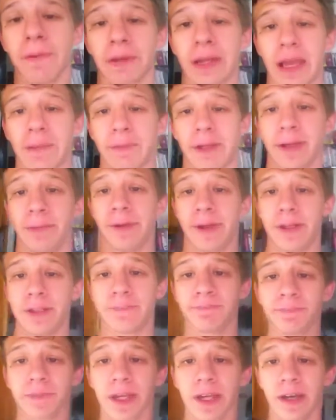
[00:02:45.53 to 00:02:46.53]
name
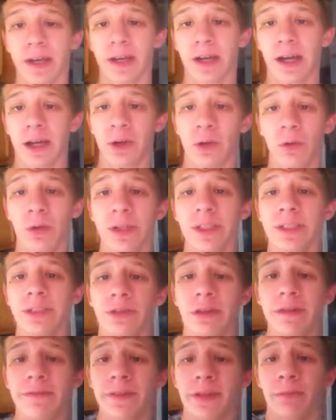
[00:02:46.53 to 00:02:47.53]
anyways, according
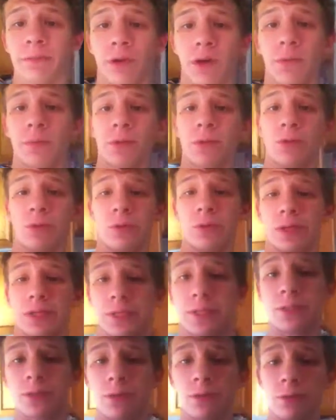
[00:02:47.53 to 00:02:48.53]
to even the Marble
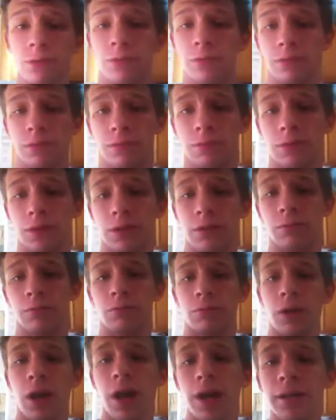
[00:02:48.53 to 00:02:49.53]
Hornets, who
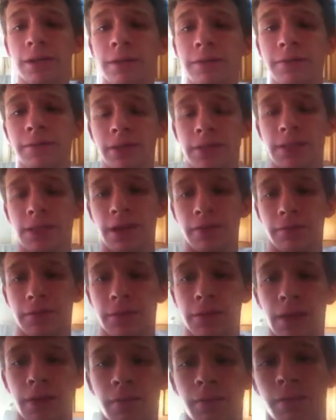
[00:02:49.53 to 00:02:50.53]
kind of
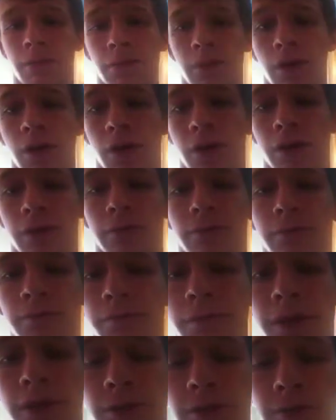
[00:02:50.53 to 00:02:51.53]
discovered them on
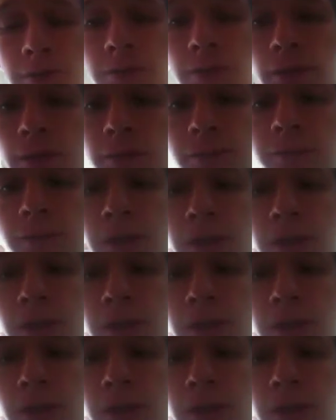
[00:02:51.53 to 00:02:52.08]
major film